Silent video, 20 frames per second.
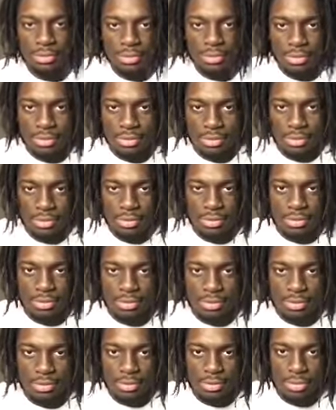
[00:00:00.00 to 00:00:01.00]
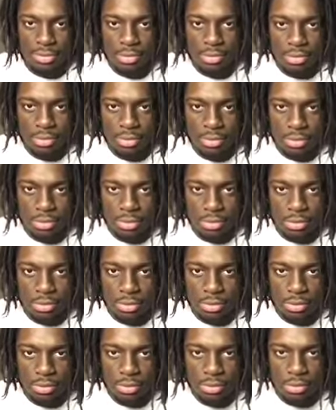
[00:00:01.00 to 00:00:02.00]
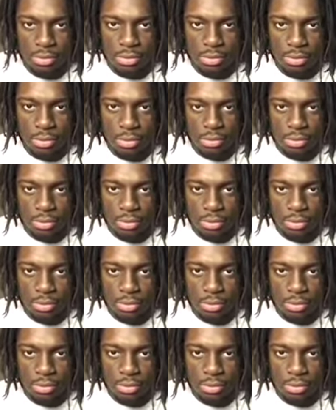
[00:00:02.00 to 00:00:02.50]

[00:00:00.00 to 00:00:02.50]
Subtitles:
No one is speaking in this clip.